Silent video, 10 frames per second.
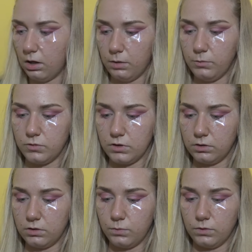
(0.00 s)
I'm using
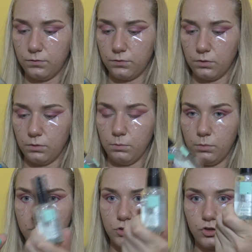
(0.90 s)
this one from
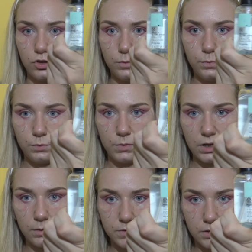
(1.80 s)
Body Shop
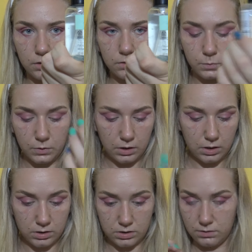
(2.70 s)
makeup setting spray.
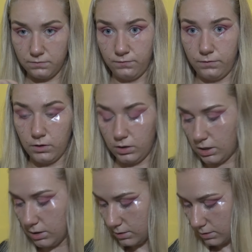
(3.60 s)
It's very
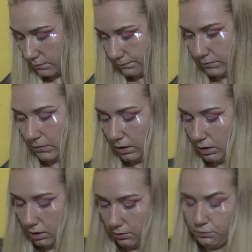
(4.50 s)
nice.
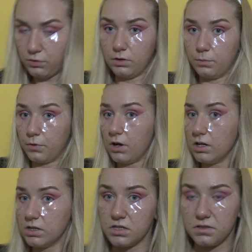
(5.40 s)
For the
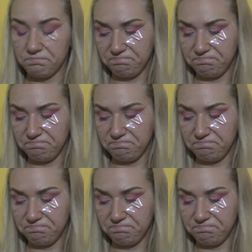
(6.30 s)
price,